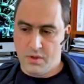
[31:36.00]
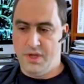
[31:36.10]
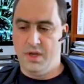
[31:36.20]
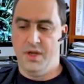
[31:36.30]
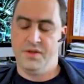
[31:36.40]

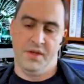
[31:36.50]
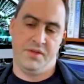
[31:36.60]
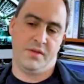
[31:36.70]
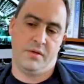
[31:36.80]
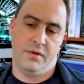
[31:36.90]
it's
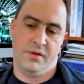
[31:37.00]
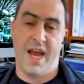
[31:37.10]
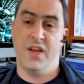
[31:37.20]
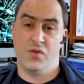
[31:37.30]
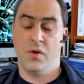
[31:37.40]

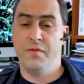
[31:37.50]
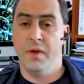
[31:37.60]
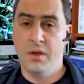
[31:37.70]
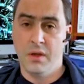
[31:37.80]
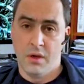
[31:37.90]

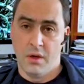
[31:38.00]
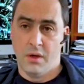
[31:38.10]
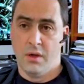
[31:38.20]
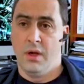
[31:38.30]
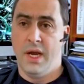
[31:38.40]
catastrophic,
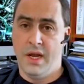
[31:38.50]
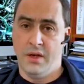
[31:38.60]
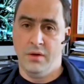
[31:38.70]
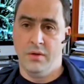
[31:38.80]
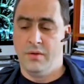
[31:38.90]

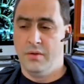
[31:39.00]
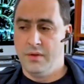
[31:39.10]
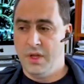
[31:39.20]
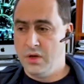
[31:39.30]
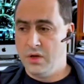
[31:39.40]
and
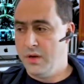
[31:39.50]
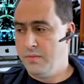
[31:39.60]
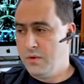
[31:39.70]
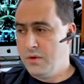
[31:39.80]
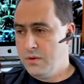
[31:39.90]
then you got to
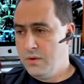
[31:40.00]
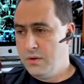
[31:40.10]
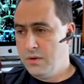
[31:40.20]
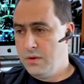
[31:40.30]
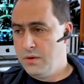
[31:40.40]

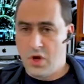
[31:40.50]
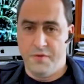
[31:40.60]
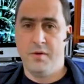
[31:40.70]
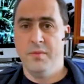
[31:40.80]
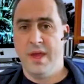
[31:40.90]

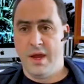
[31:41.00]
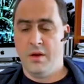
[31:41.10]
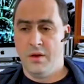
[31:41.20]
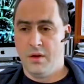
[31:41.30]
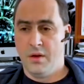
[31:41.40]
go from
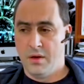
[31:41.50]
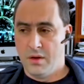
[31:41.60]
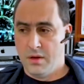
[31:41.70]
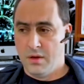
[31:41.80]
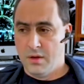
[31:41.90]
that.
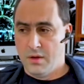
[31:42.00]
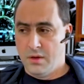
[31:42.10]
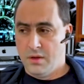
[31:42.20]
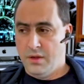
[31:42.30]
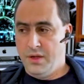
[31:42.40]

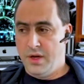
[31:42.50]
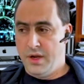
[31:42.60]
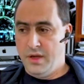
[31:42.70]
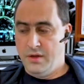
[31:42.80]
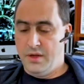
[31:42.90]
You know,
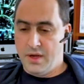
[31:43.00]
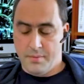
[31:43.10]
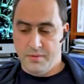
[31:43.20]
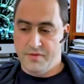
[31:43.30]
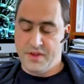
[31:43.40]

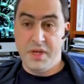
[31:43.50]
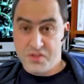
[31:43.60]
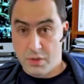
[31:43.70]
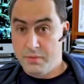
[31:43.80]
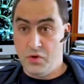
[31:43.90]
you've had the
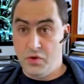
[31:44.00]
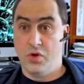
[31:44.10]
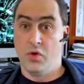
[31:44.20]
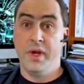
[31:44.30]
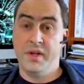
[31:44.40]
biggest job of your
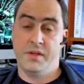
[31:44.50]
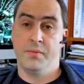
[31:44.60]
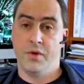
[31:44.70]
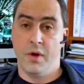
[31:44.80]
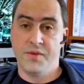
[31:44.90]
career.
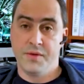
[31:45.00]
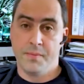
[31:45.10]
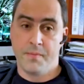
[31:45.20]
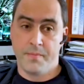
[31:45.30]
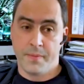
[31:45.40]
Sometimes
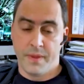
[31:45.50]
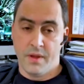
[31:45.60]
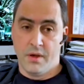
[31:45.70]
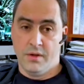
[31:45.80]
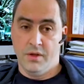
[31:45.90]

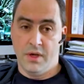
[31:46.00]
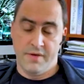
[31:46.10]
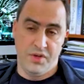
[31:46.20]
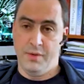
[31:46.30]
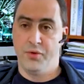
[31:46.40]
you have a
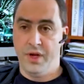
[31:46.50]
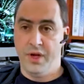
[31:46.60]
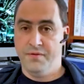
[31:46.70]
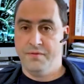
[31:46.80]
debrief,